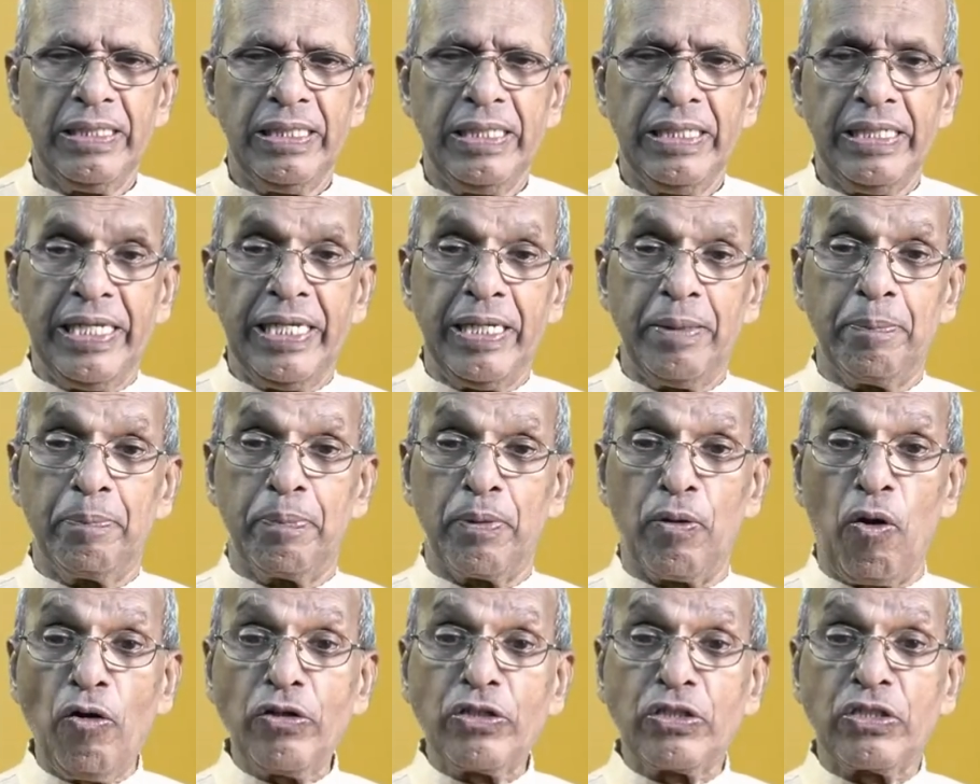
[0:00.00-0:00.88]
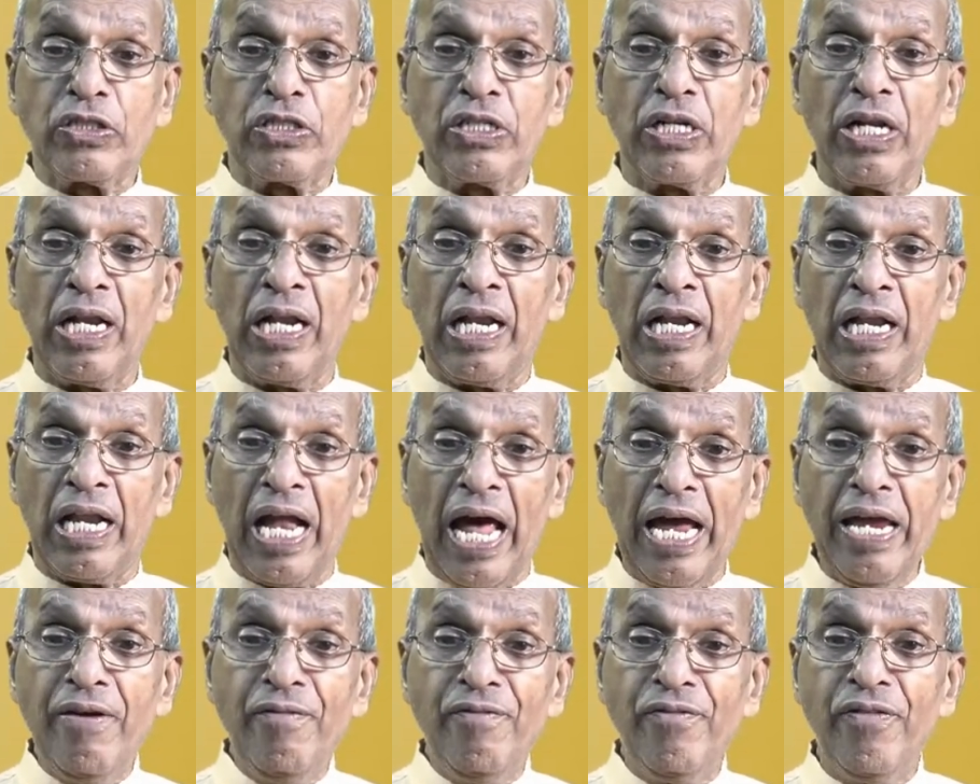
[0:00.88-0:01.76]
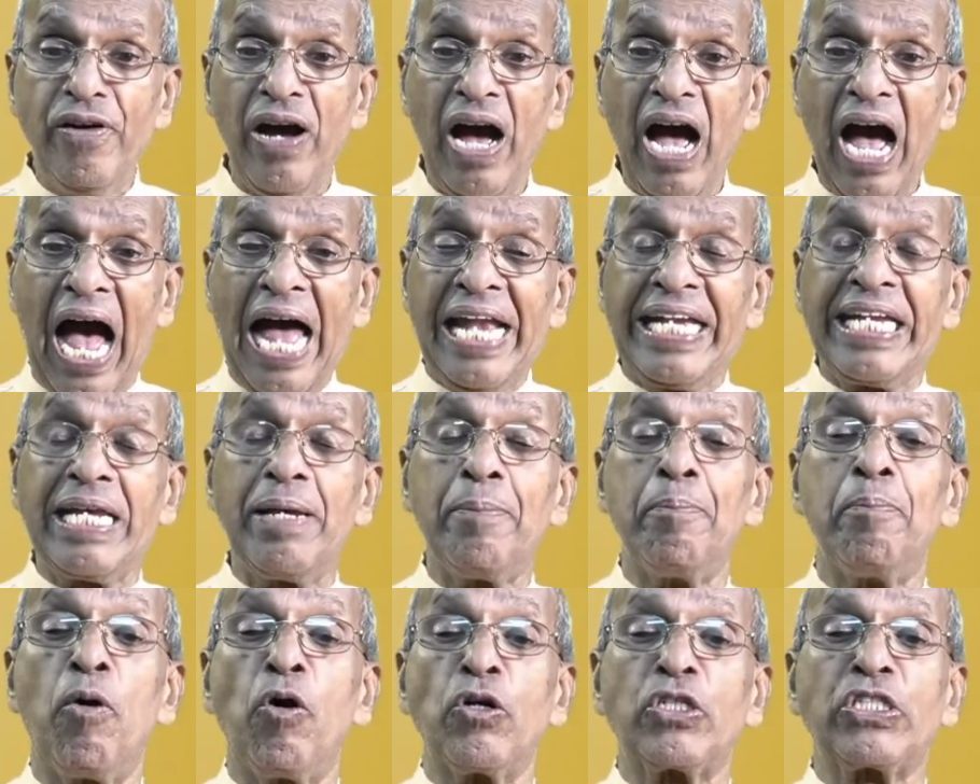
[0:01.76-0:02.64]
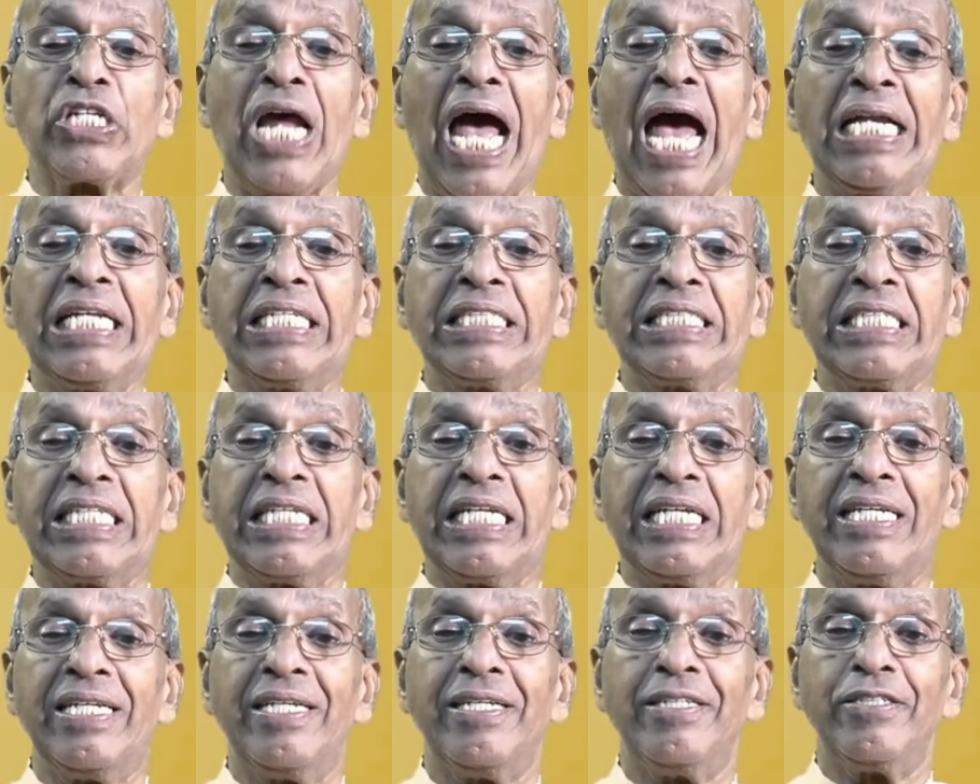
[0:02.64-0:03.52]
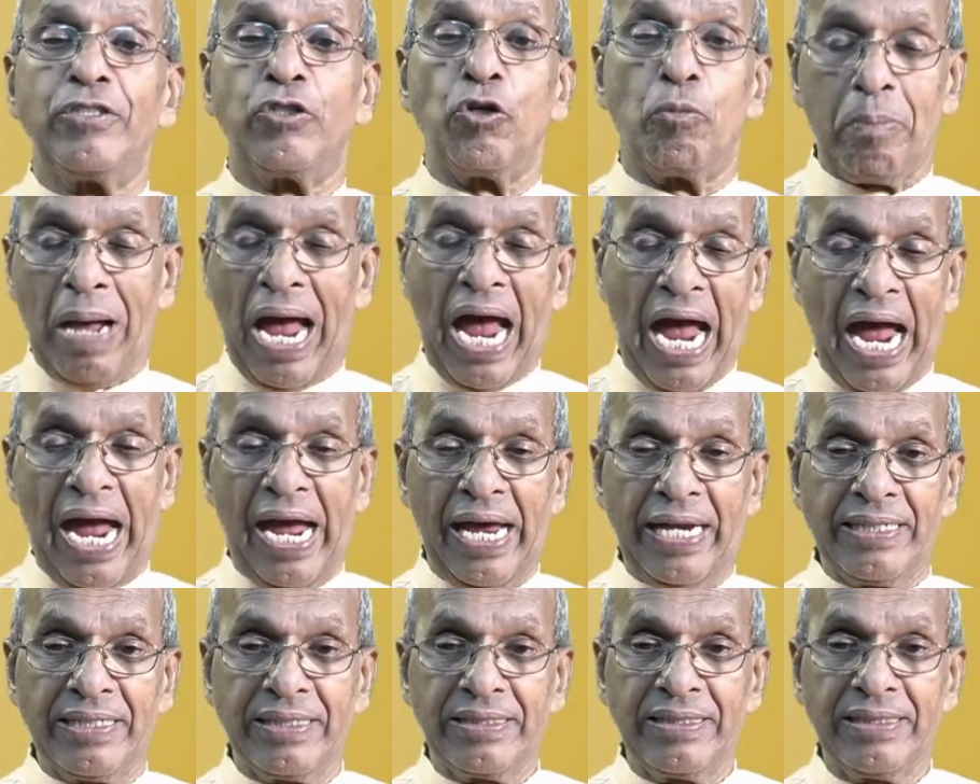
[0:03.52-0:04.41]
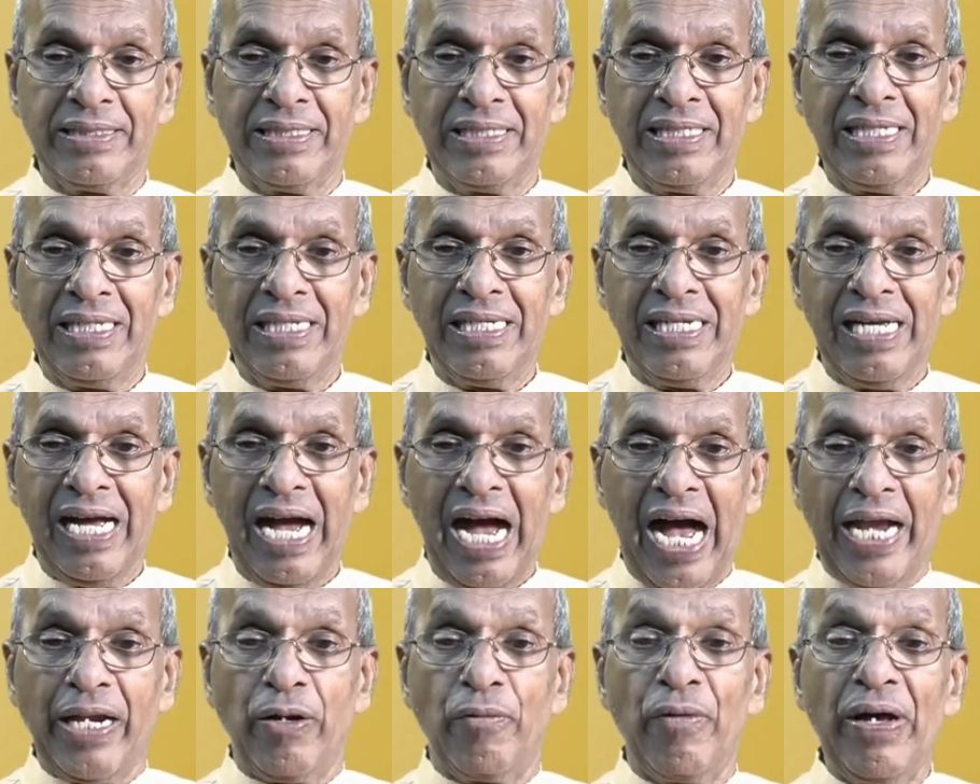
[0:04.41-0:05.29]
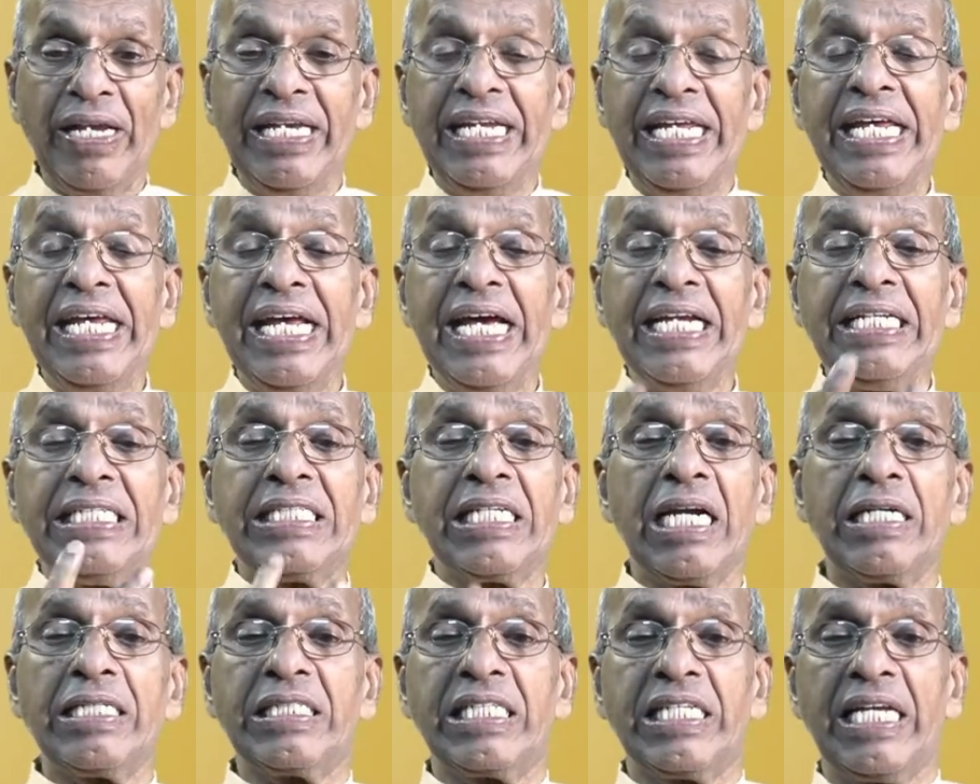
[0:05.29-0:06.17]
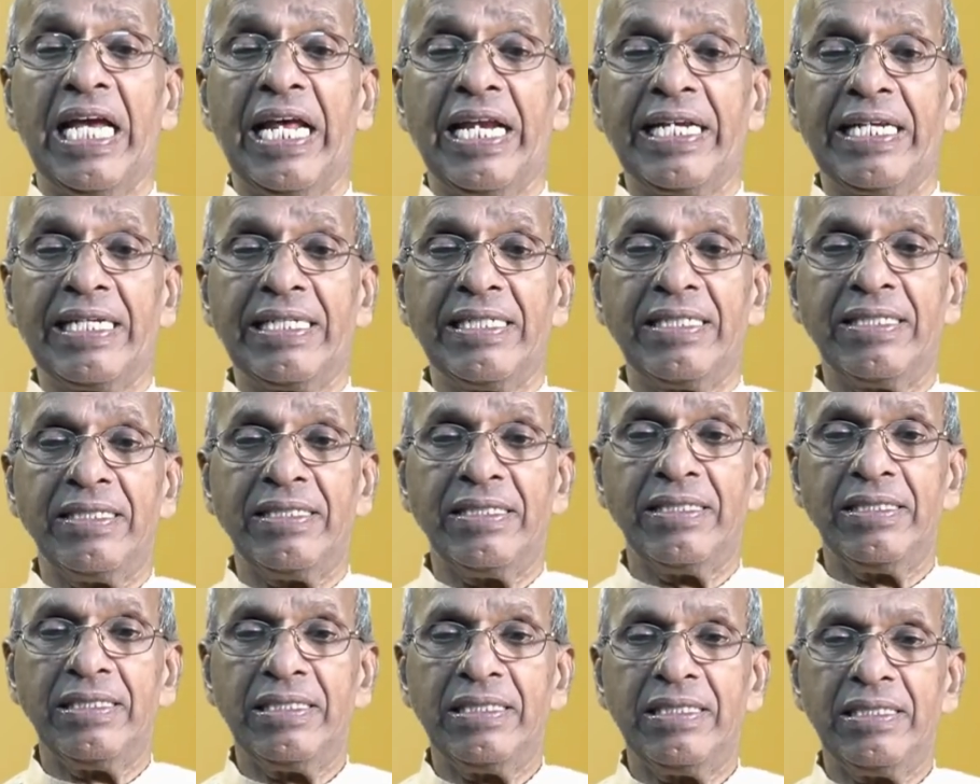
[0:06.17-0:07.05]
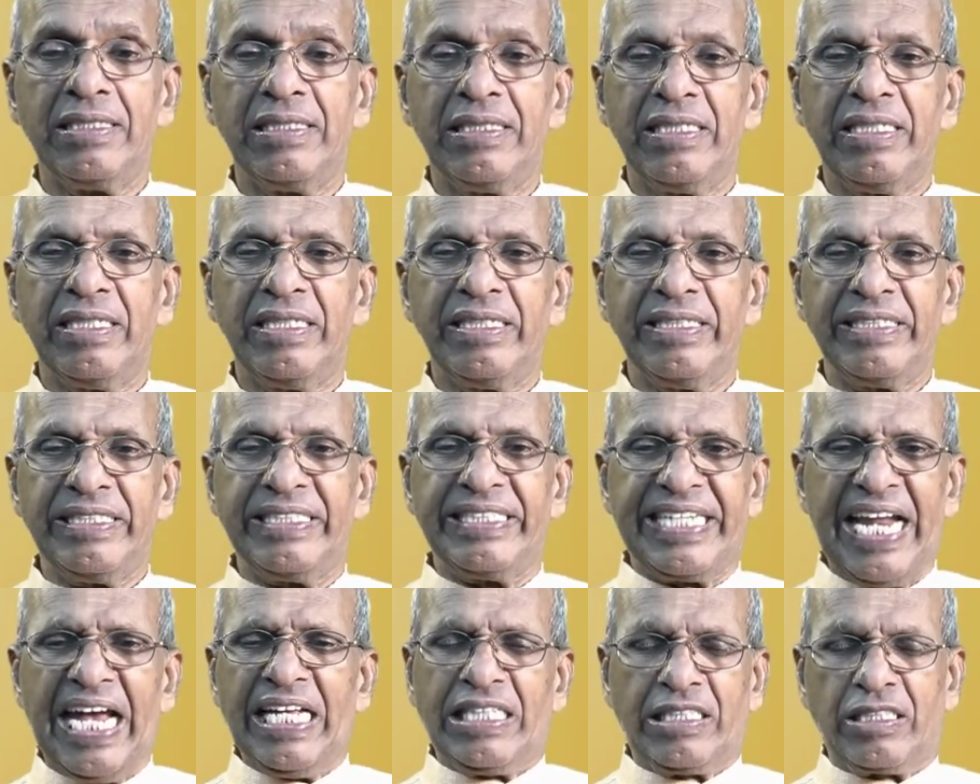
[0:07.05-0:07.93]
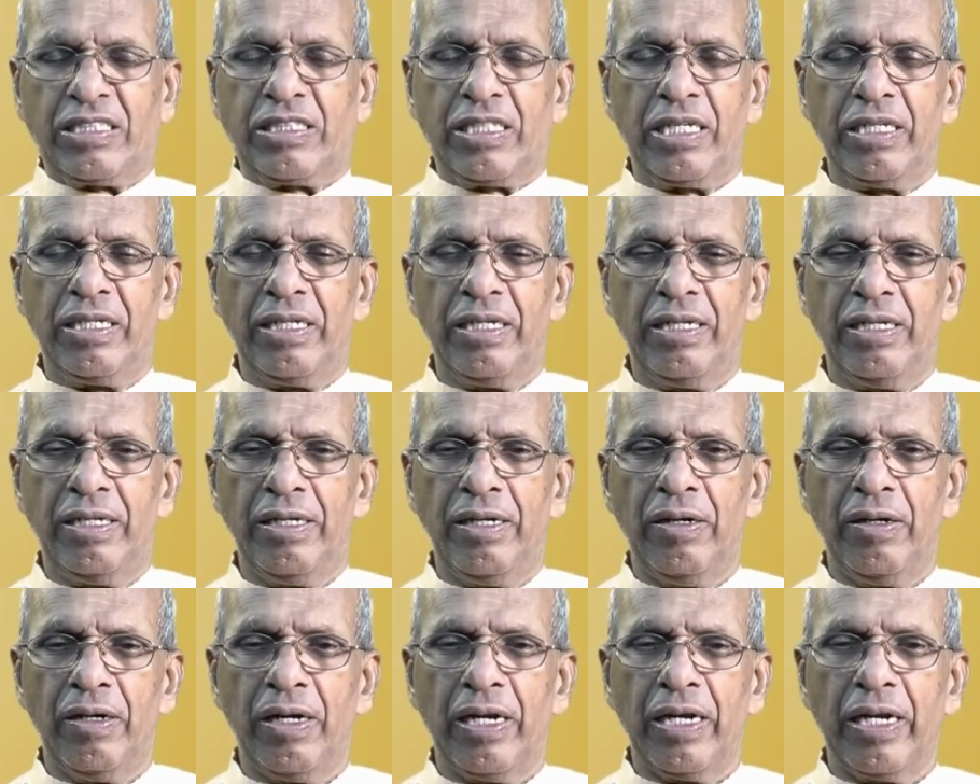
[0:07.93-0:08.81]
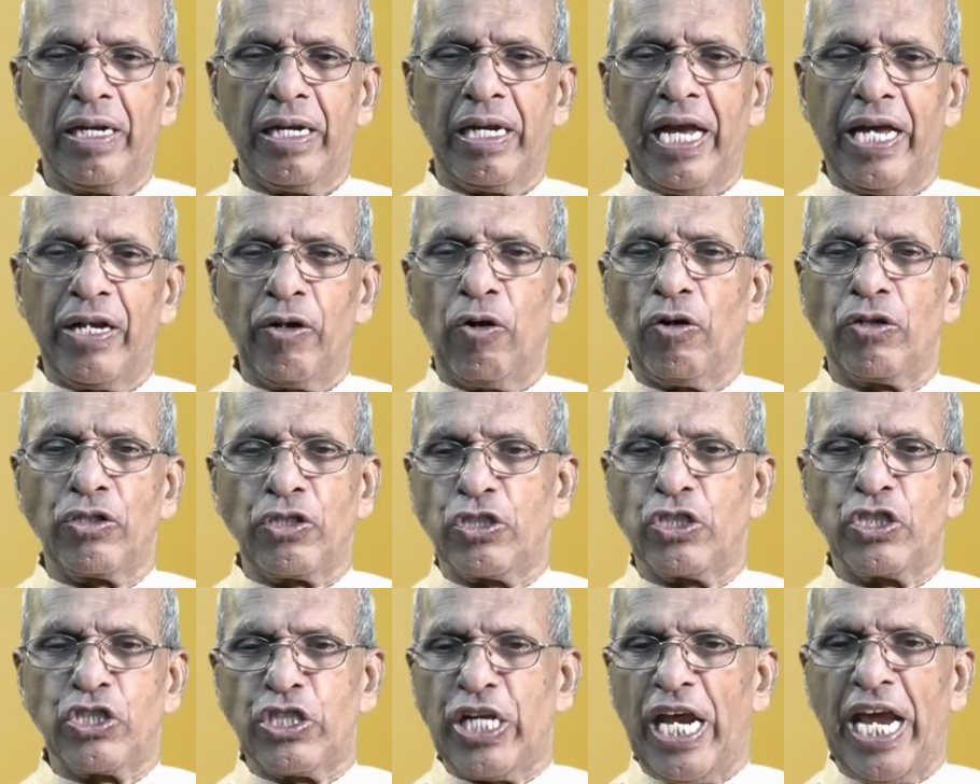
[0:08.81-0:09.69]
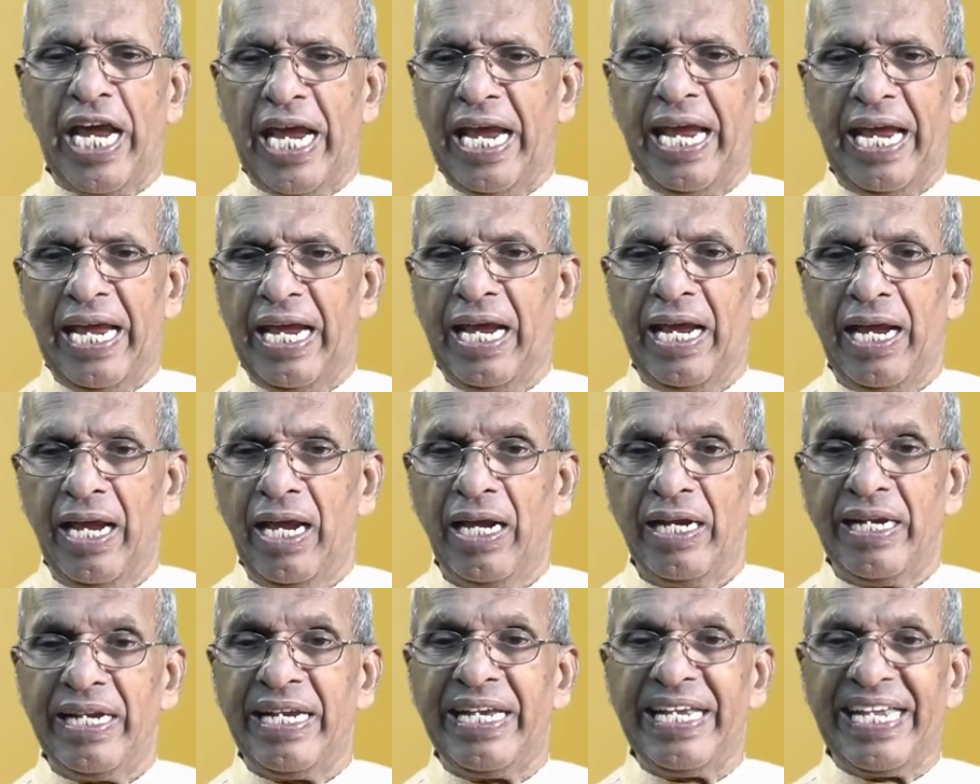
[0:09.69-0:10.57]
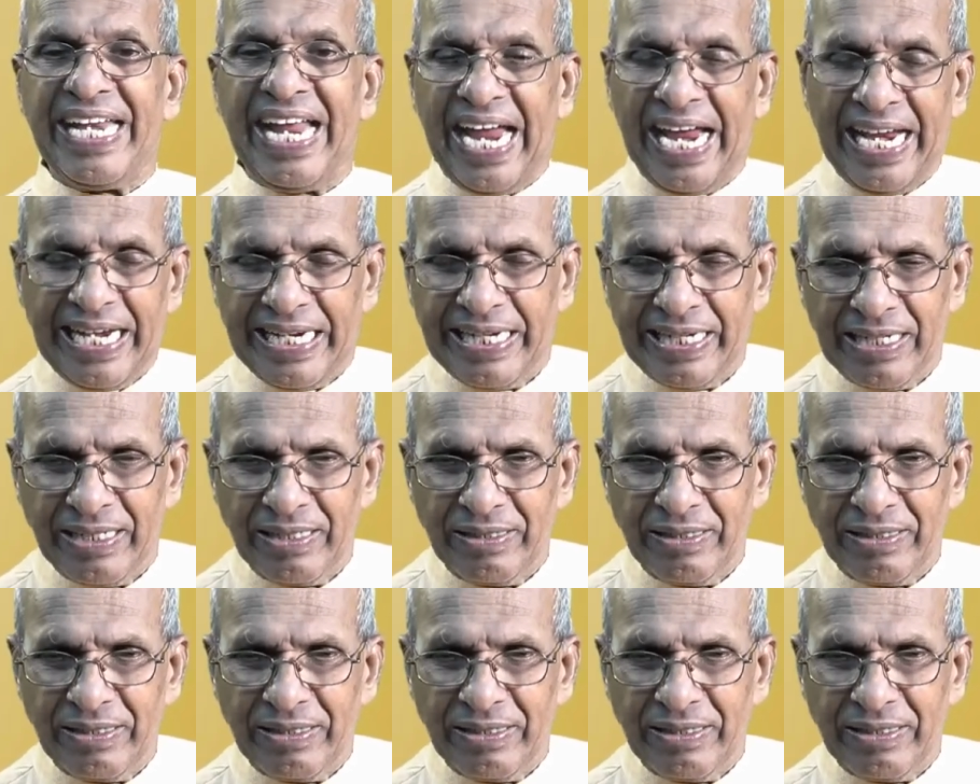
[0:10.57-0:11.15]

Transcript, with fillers: He brought life and immortality to man. And when He enters in, death cannot stay dead.